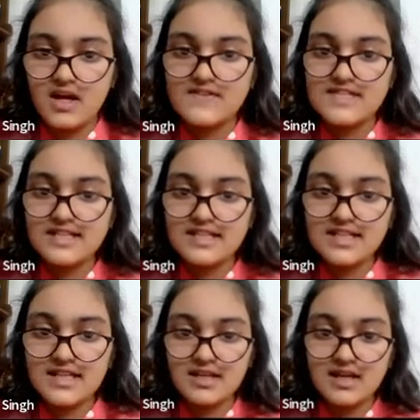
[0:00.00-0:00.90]
I've sent
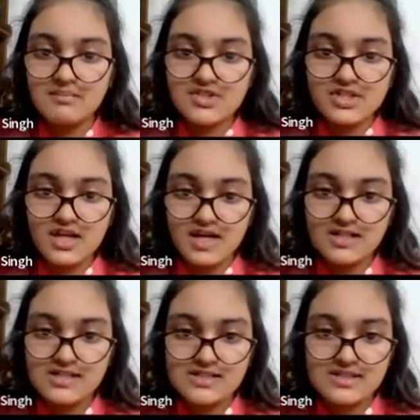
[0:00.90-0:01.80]
the image
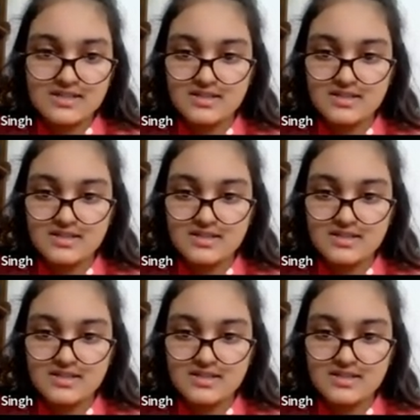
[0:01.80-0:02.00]
tags.